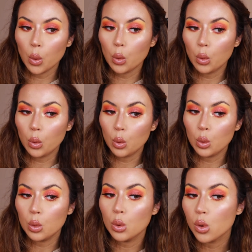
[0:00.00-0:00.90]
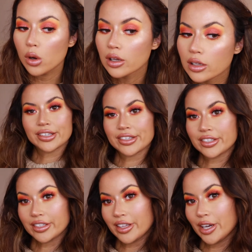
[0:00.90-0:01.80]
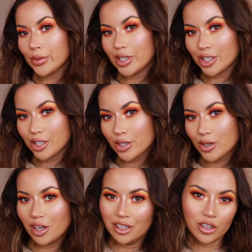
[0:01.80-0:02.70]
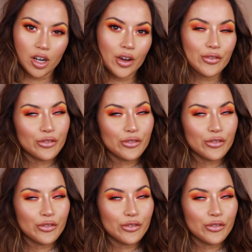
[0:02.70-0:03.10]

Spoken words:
Ooh. So there we go, look